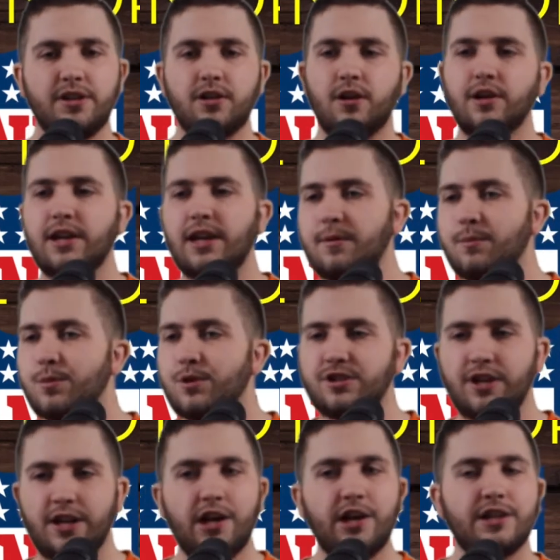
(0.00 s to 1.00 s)
But, you know,
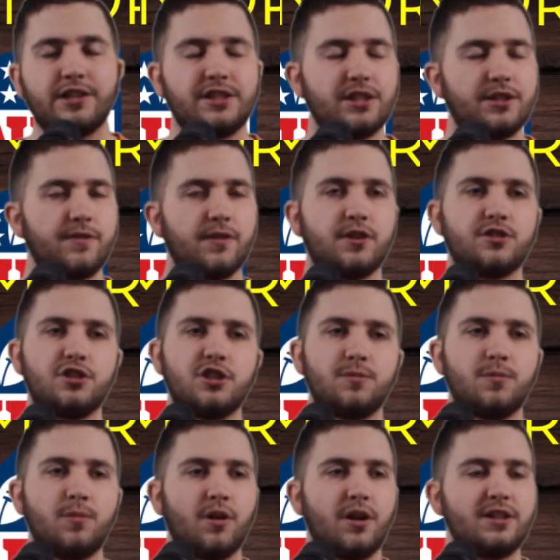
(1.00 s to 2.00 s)
getting Bruce Arians his
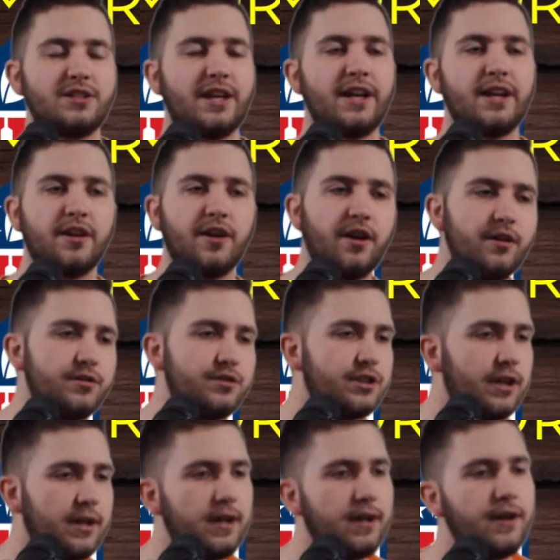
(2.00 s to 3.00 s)
first Super Bowl as a head
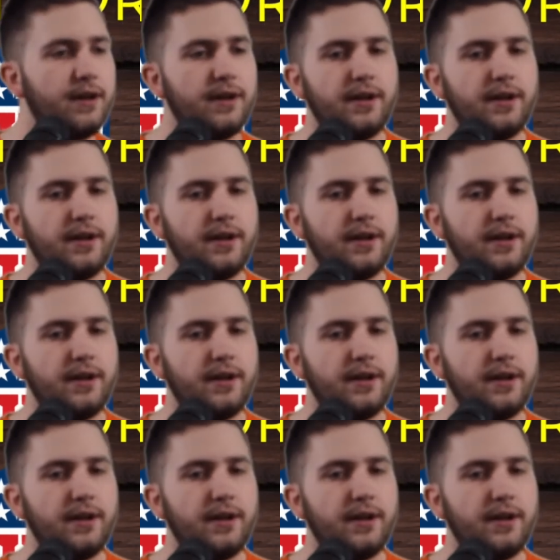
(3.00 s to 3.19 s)
coach